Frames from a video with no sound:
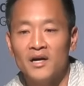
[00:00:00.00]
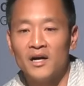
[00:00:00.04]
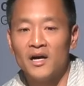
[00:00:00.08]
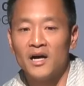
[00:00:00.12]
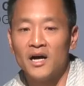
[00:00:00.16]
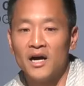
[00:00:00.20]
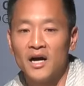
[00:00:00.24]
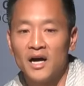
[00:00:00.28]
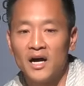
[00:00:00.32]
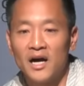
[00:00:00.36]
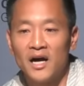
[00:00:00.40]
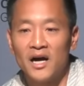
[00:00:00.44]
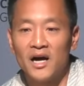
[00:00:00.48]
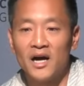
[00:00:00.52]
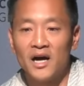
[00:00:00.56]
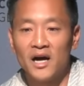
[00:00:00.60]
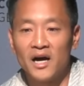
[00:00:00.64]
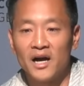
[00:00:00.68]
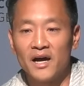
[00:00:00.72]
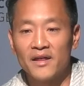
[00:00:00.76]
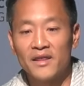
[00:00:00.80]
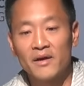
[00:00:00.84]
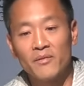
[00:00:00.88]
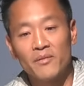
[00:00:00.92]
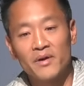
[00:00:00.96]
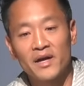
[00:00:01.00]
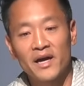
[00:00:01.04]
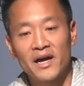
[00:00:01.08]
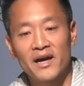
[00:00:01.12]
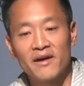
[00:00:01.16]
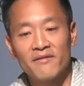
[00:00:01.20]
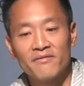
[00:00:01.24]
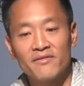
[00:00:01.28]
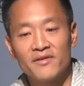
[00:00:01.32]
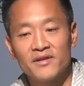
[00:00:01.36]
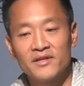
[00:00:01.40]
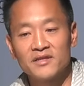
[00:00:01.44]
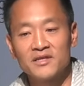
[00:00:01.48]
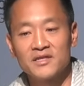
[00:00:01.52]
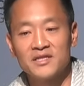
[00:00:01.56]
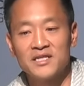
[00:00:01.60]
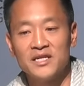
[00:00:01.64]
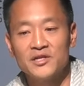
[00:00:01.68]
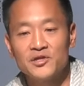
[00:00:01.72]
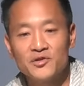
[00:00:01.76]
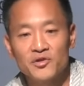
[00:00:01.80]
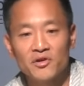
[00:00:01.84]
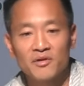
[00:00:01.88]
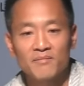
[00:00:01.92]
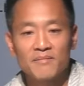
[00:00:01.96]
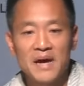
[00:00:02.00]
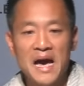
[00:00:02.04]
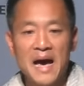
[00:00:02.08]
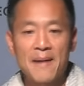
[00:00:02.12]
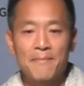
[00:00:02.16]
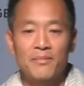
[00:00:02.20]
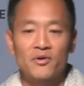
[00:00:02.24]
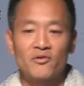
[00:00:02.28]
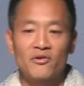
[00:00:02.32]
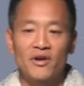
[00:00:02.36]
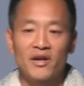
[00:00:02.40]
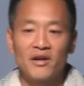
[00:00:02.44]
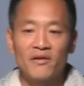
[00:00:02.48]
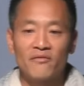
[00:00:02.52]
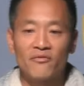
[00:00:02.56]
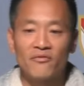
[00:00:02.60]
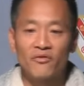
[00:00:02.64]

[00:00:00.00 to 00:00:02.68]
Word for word: Uh, and then we have this digital map created